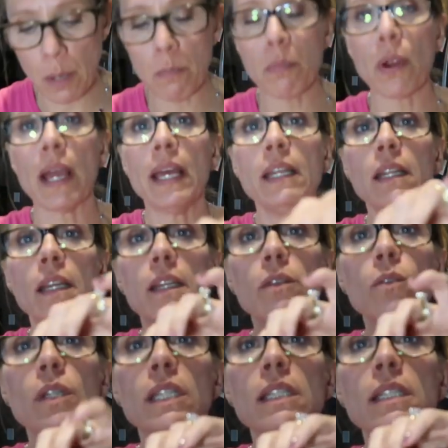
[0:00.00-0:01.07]
bread.
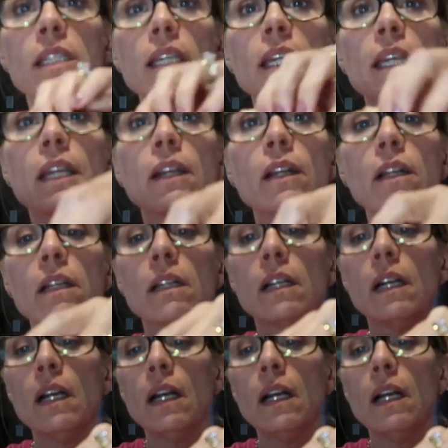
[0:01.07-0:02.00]
You can see here.